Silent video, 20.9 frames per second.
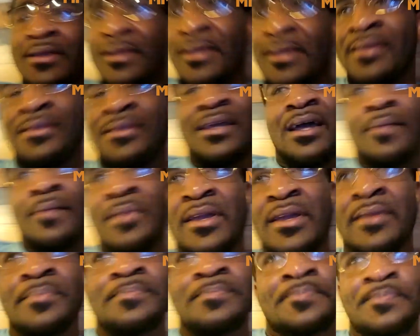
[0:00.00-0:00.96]
Yeah. I
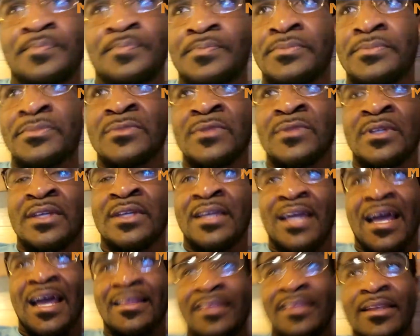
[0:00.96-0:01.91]
mean,
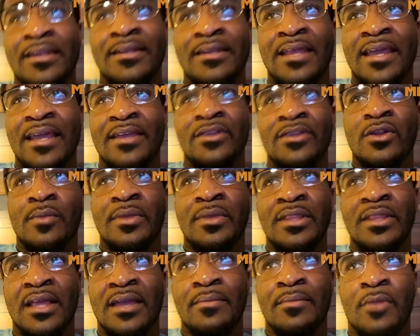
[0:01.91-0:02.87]
at the end of the day,
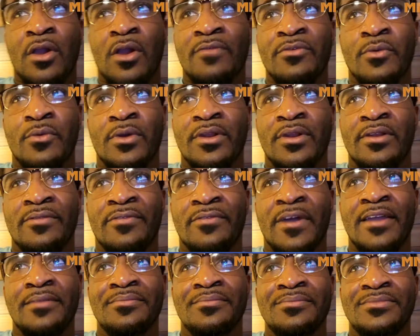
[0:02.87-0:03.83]
like, Marvin wanted to
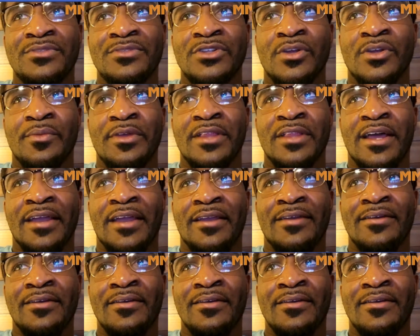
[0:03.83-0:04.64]
fight, like,